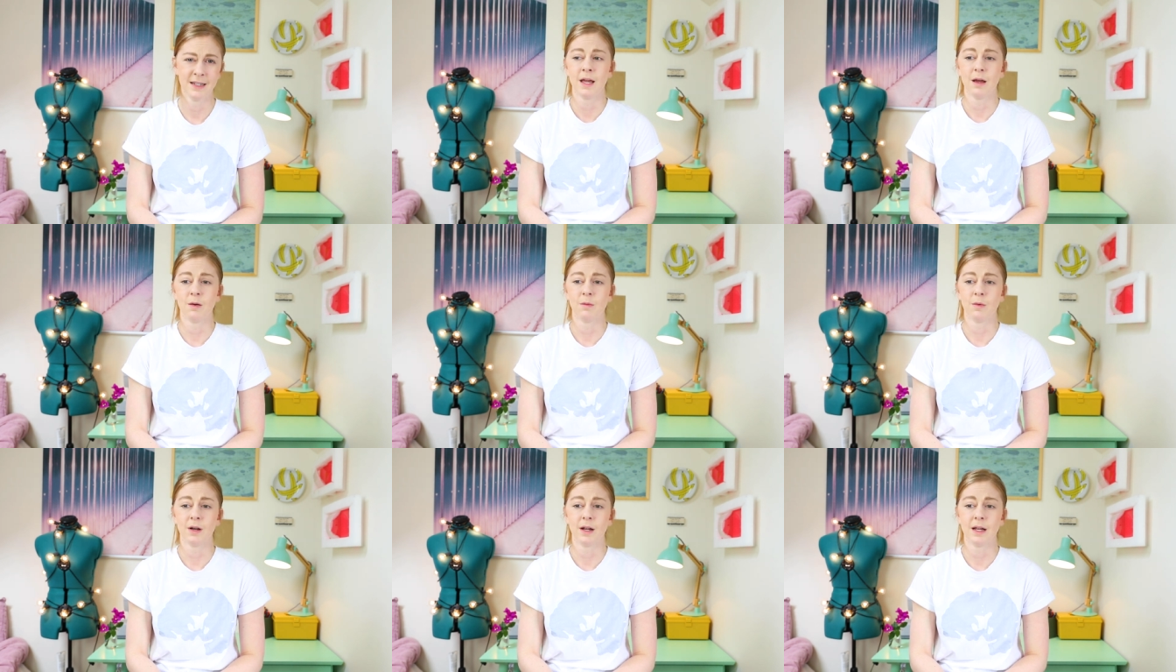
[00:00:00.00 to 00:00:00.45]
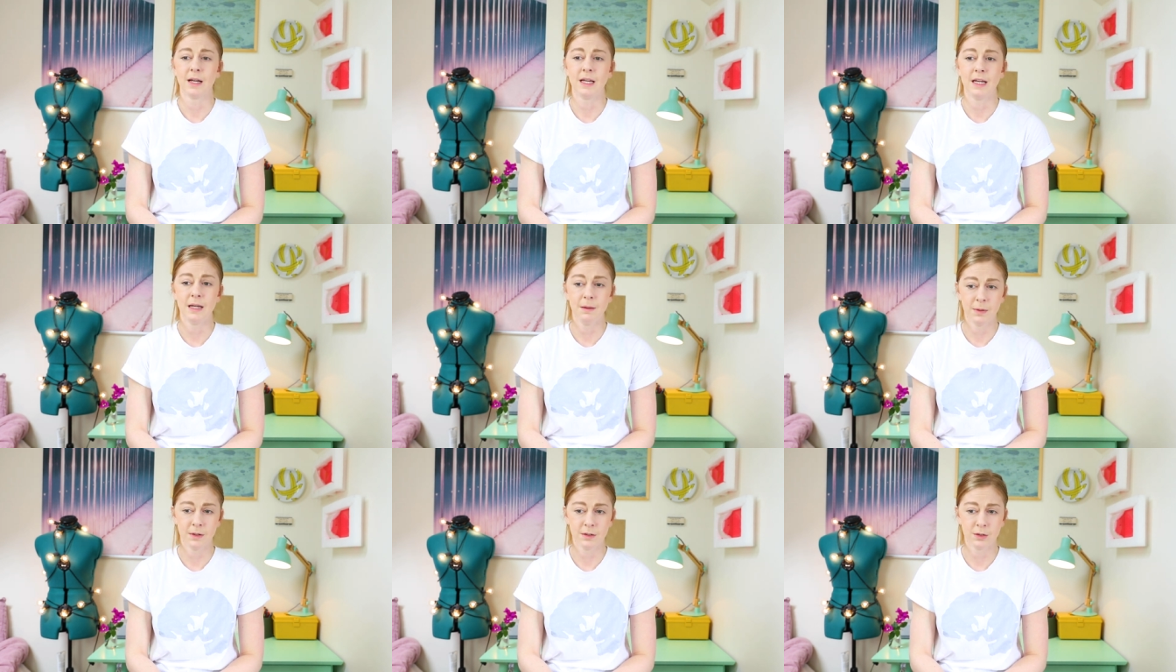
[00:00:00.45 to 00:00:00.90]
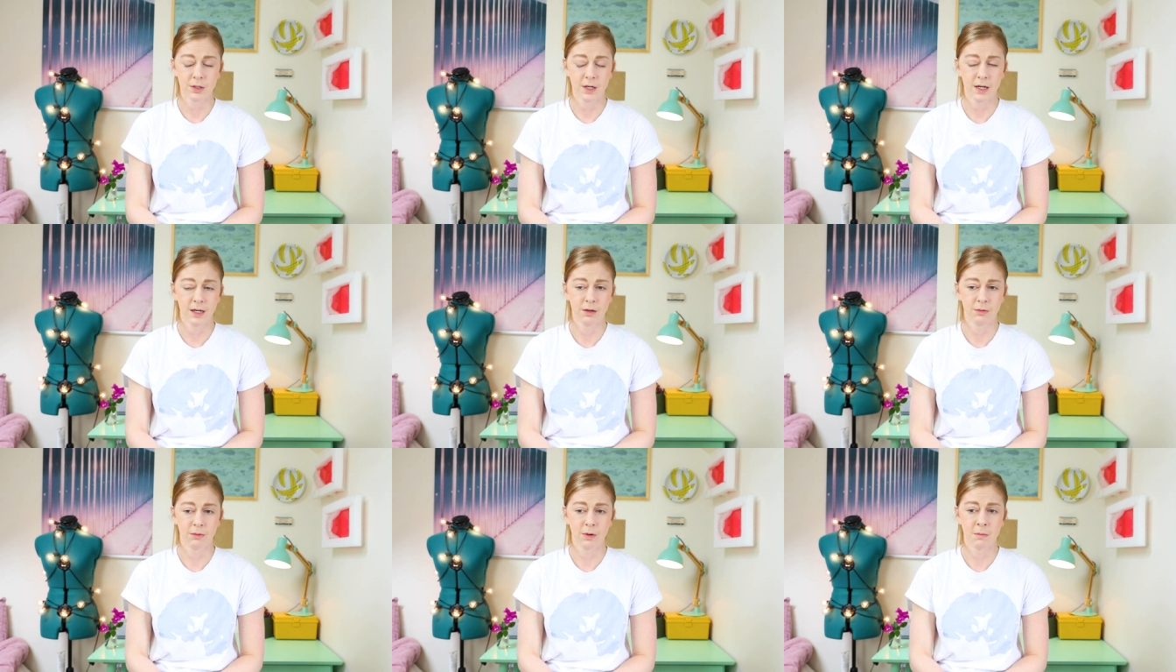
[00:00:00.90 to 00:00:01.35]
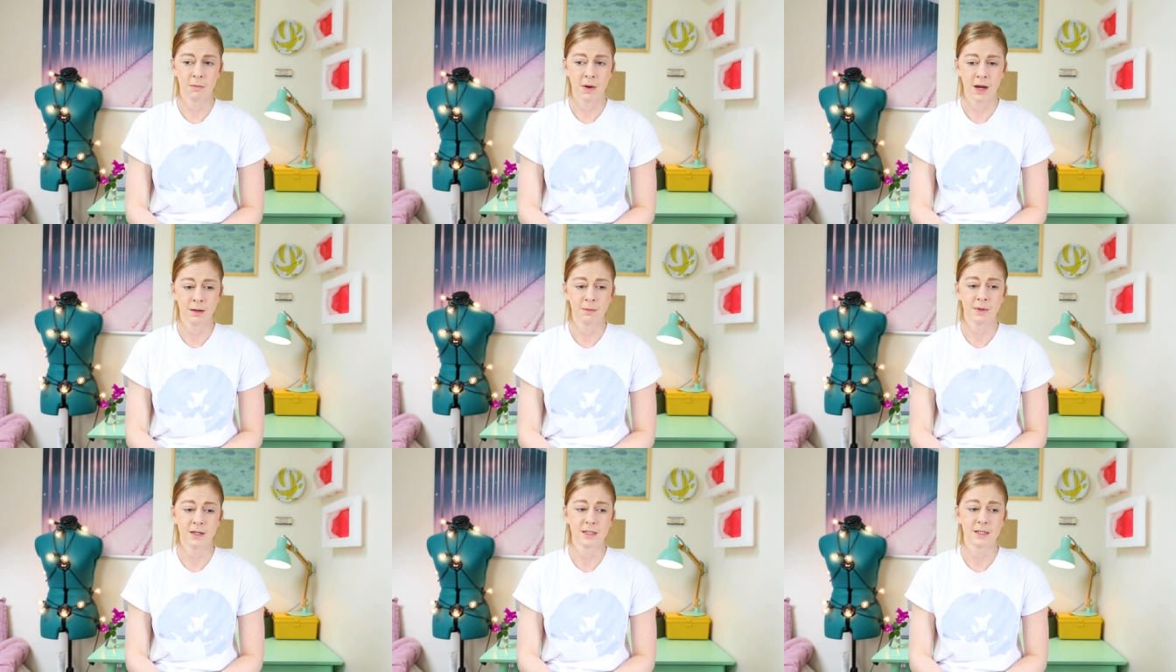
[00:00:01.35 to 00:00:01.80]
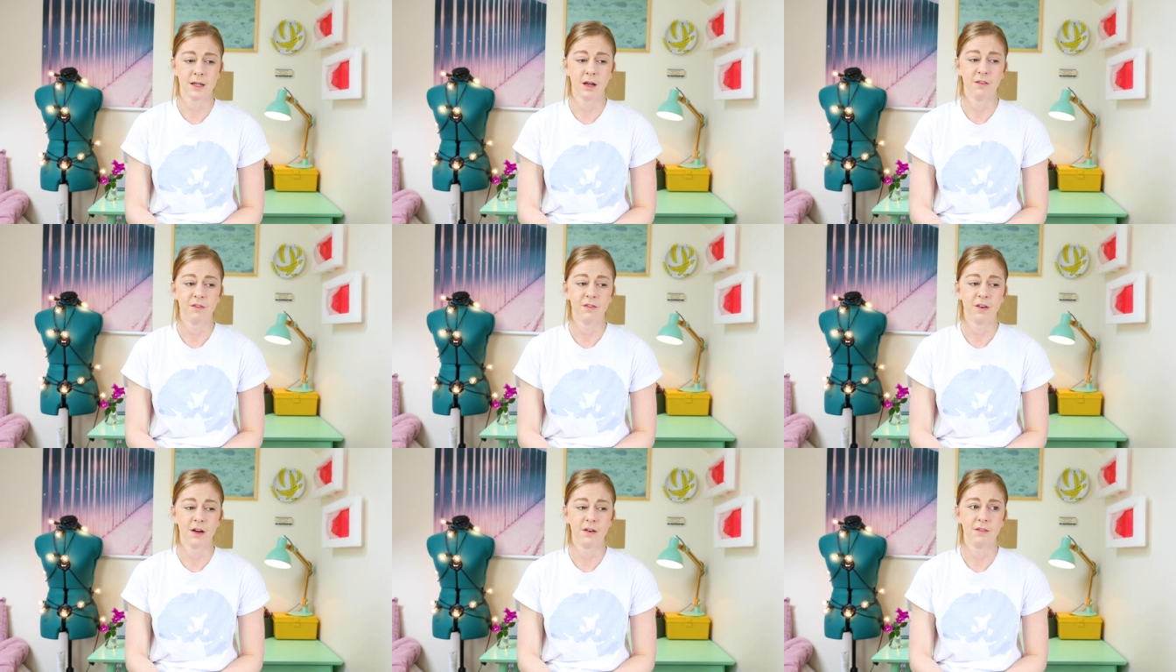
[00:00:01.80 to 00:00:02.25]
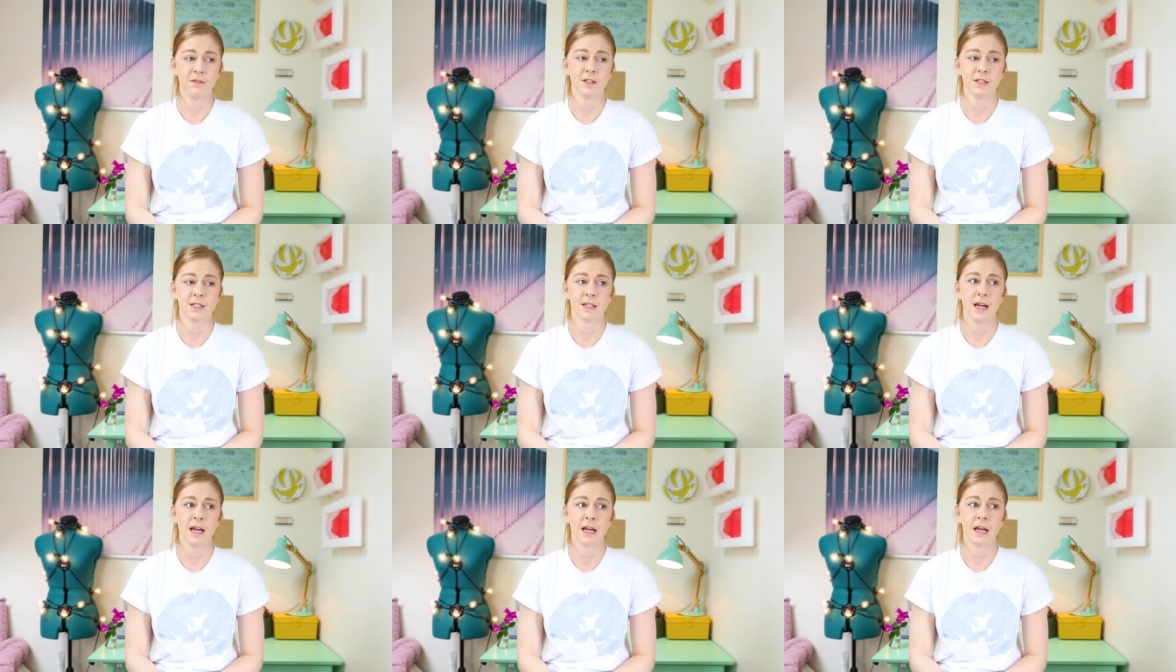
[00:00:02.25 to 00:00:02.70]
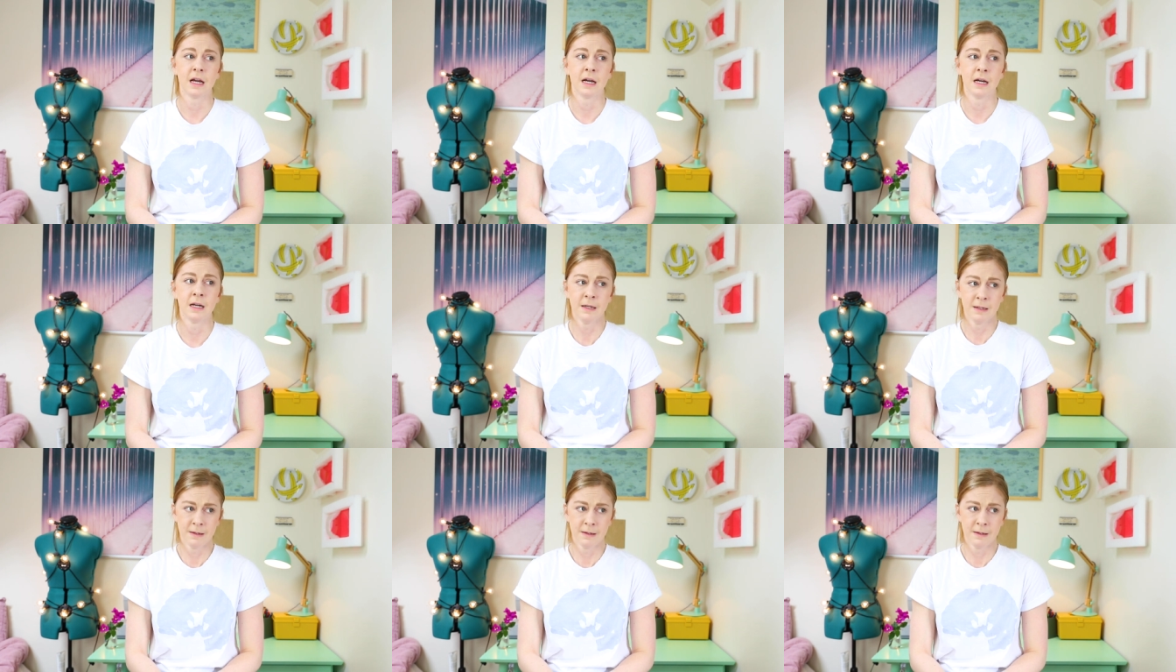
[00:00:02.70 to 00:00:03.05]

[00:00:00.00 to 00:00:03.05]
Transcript: And what I keep on trying to remind myself of is like,